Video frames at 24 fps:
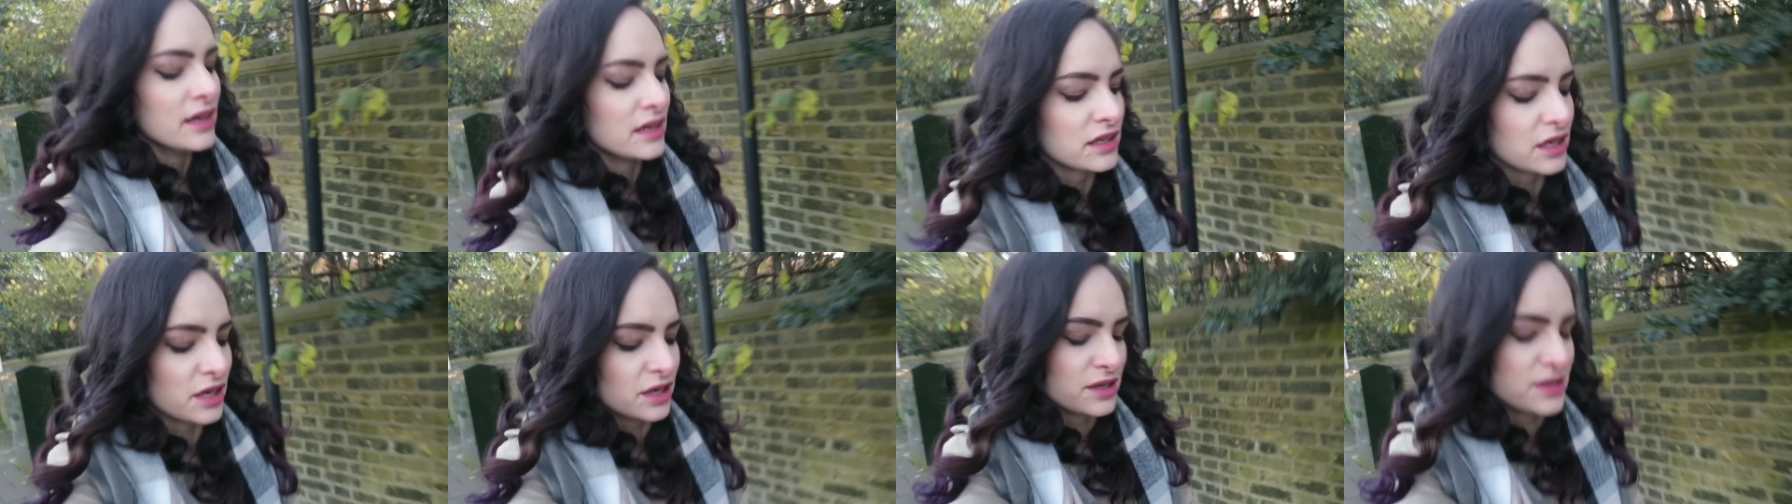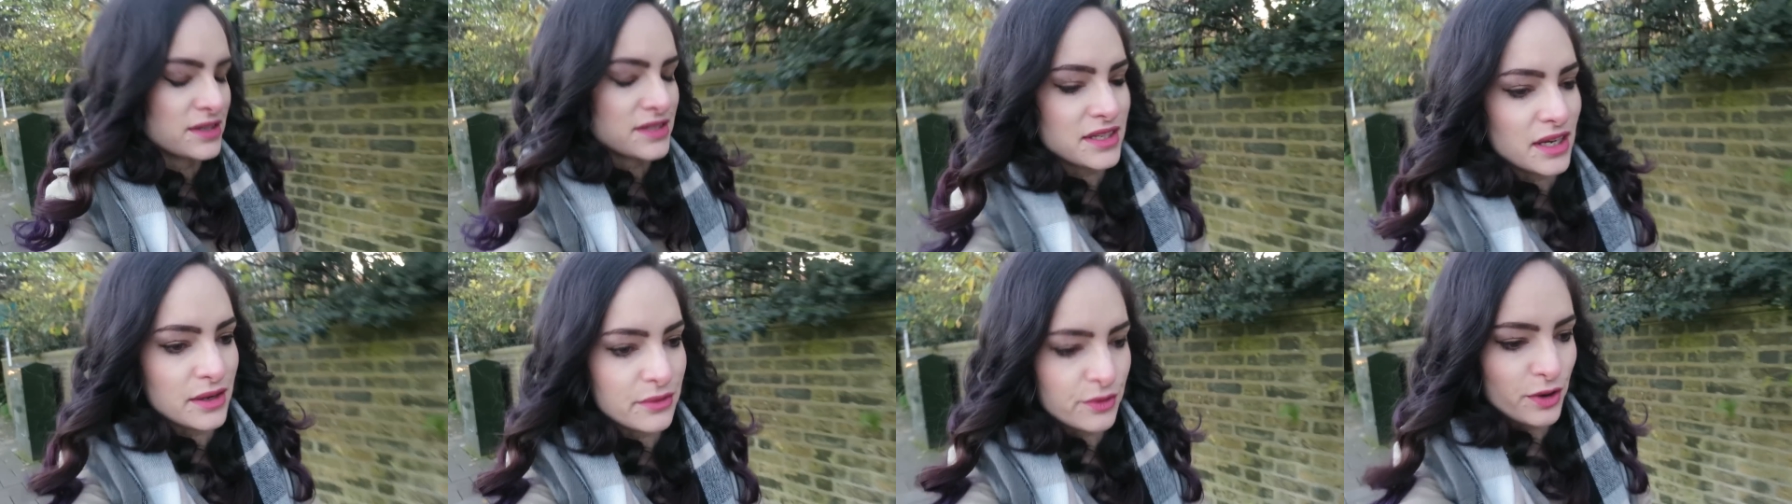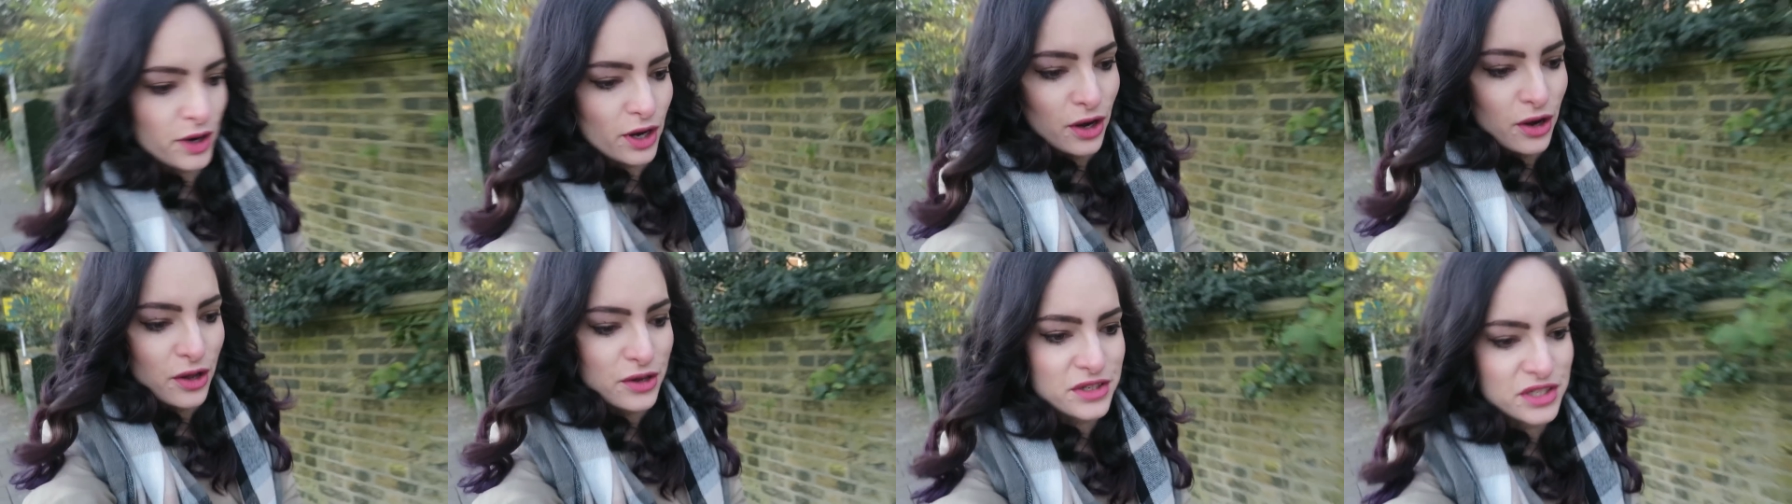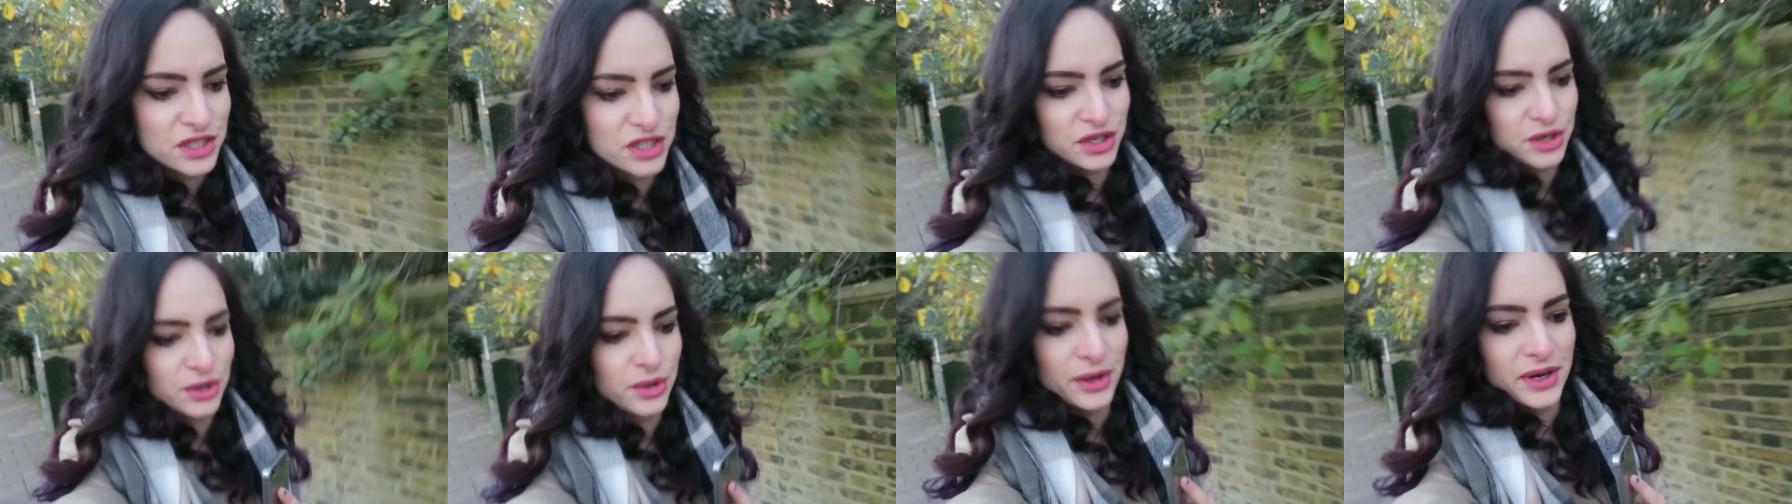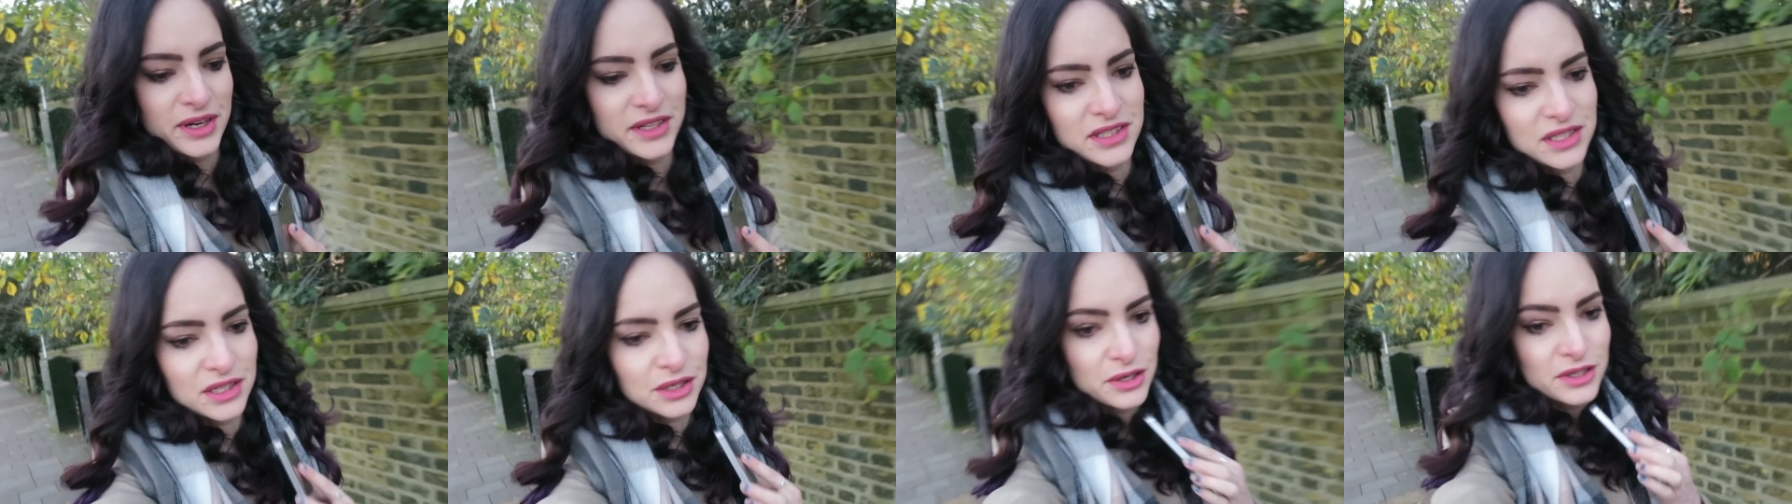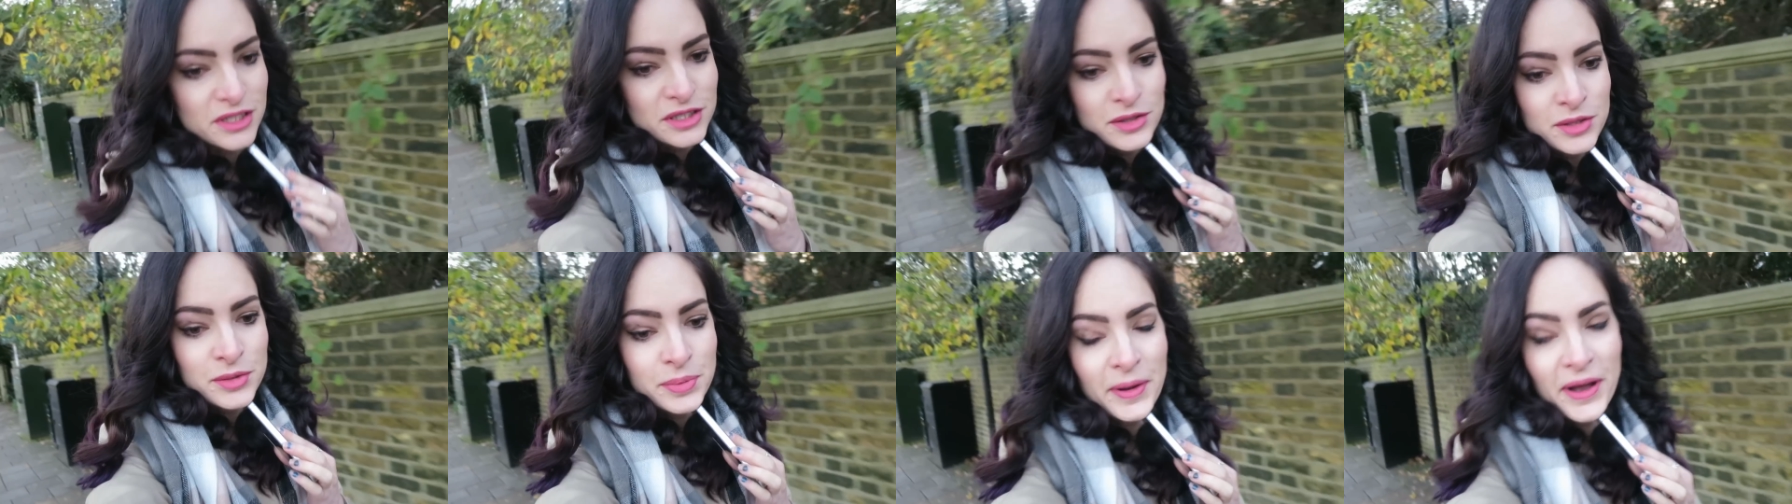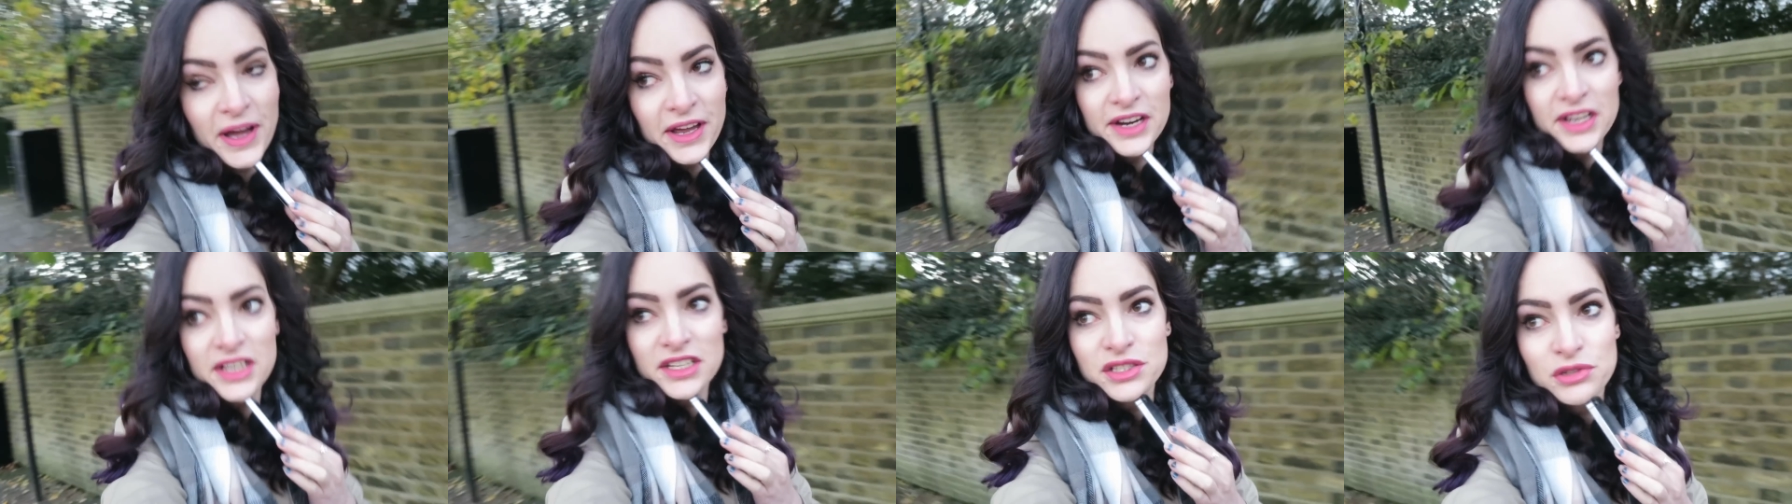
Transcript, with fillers: because I've got a lot to do and it's a Christmas party,